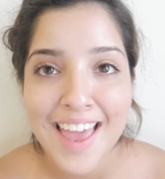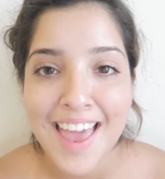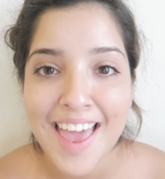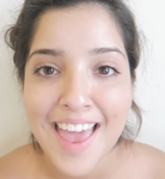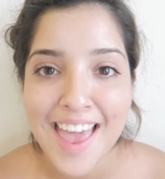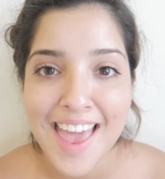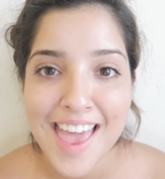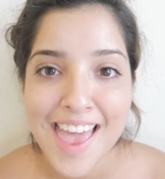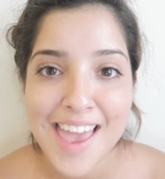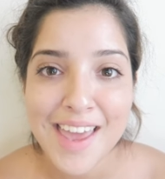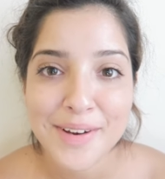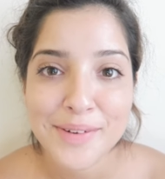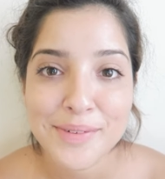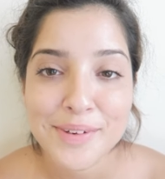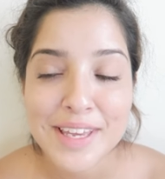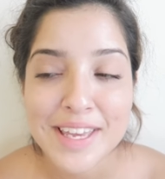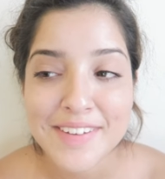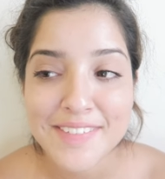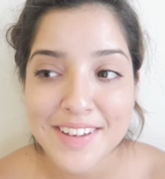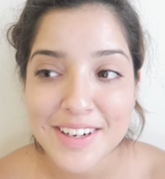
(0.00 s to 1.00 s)
and
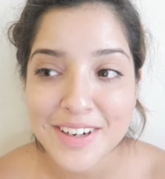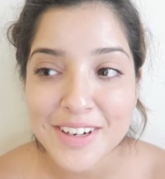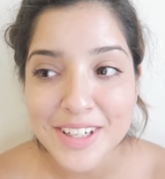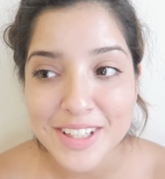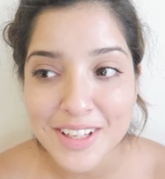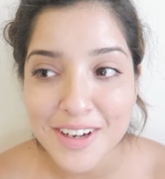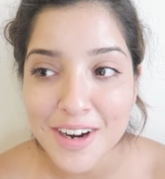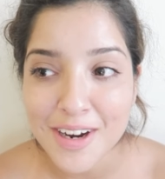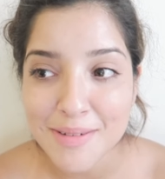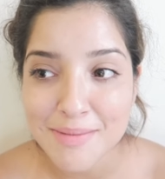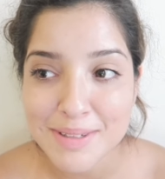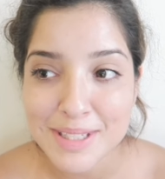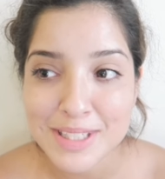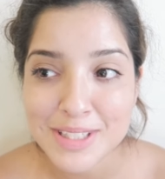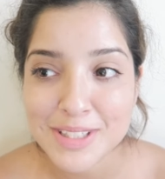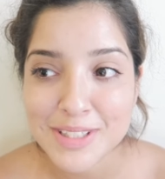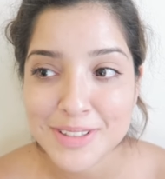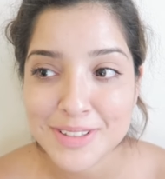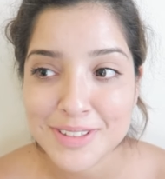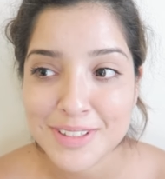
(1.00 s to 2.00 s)
we even heard the
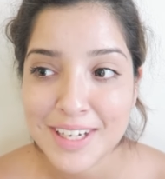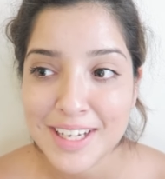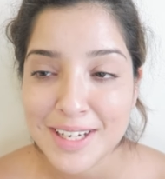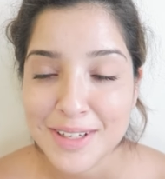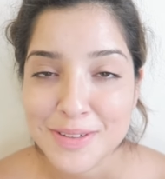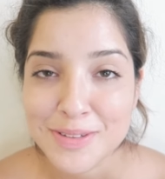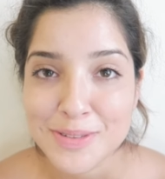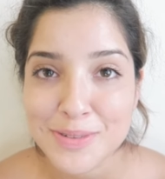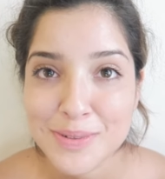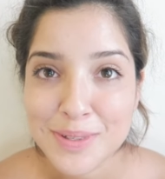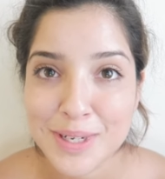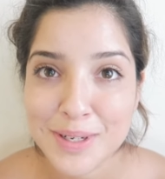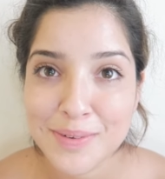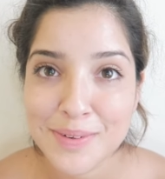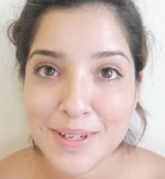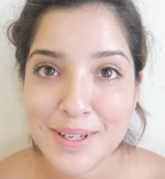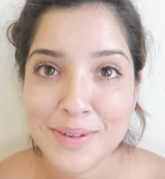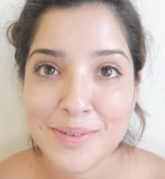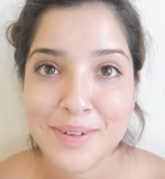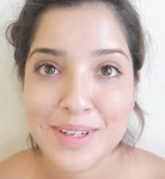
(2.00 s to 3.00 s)
heartbeat too, and it was really,
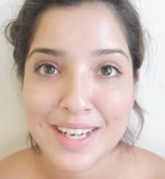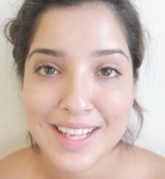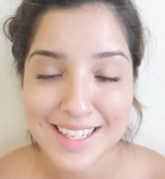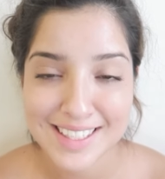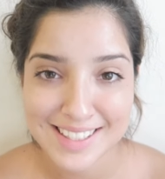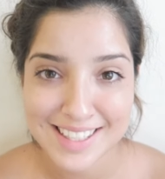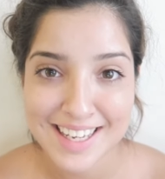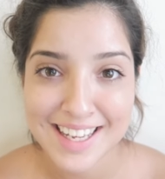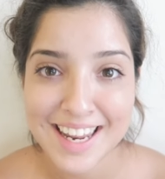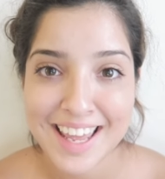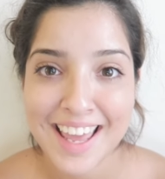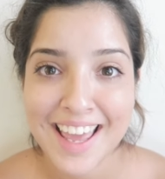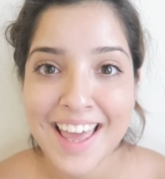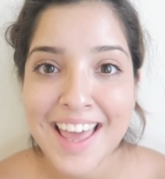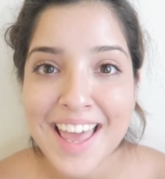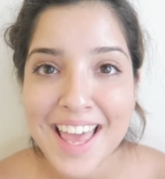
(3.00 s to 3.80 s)
really, really exciting.